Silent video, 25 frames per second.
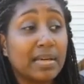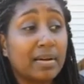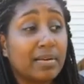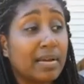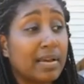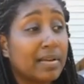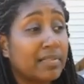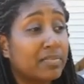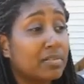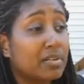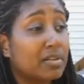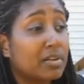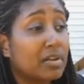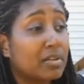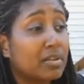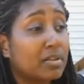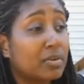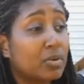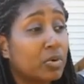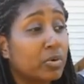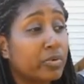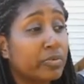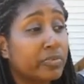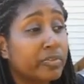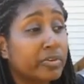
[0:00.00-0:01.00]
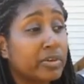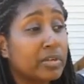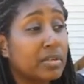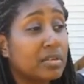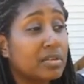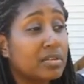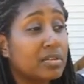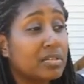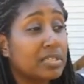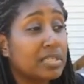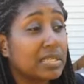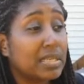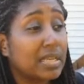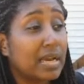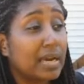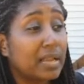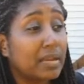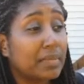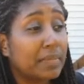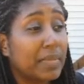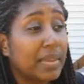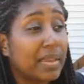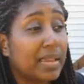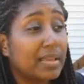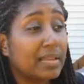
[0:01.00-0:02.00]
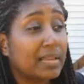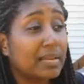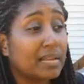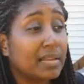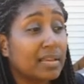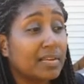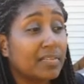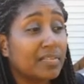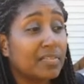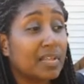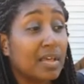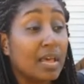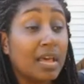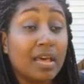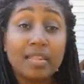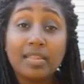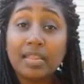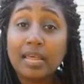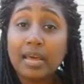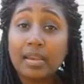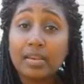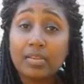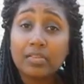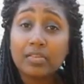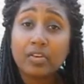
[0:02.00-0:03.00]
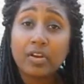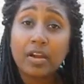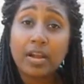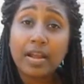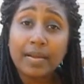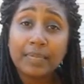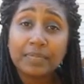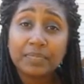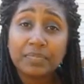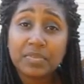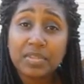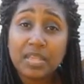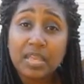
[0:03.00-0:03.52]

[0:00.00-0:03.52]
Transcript: I'll have to go over it and see how to make it and give try.